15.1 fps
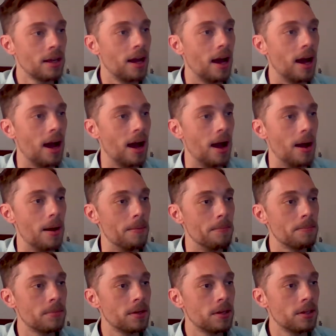
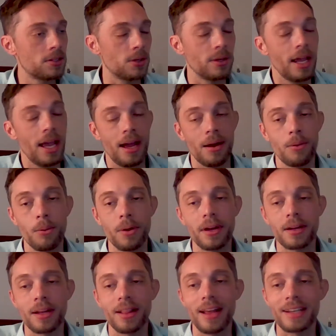
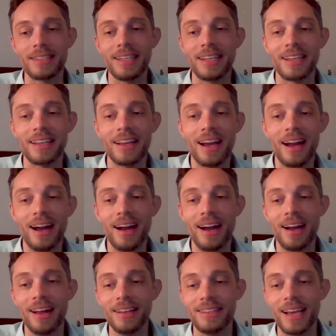We're collecting
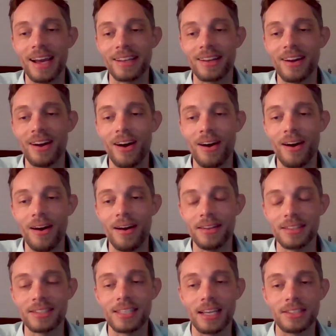data on
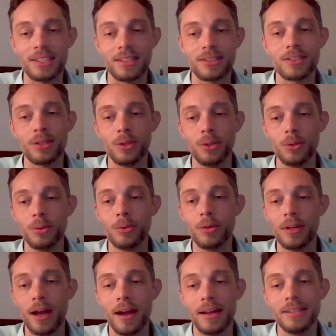sessions to
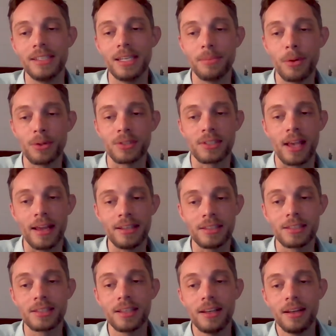DMO
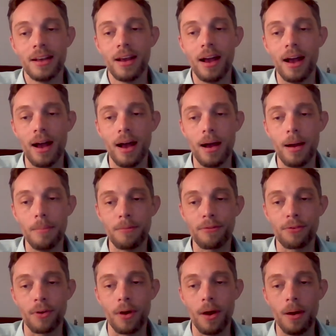sites
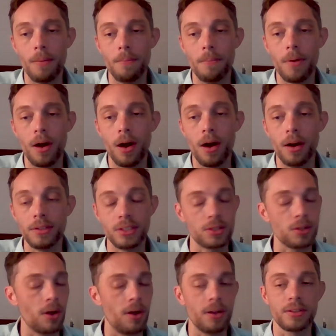from
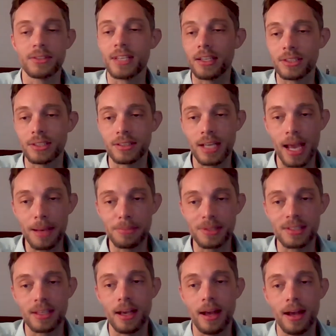just all session
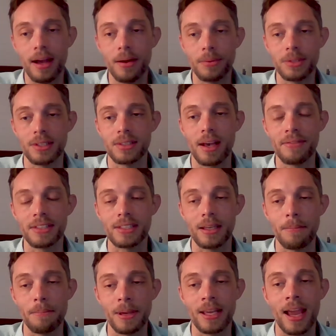types, which is obviously a
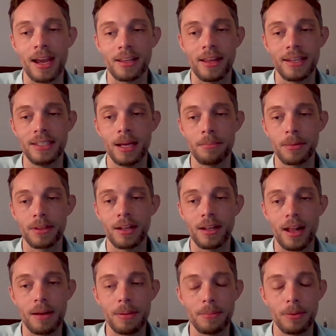big headline number that a
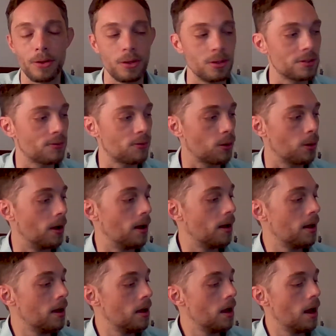lot of people use for
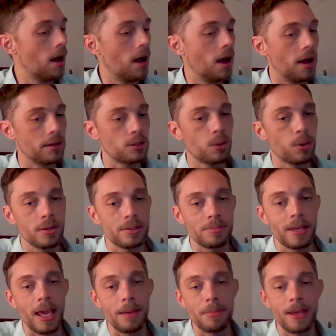a tourism
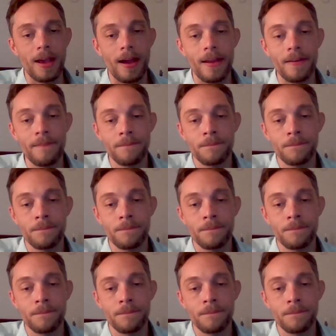KPI,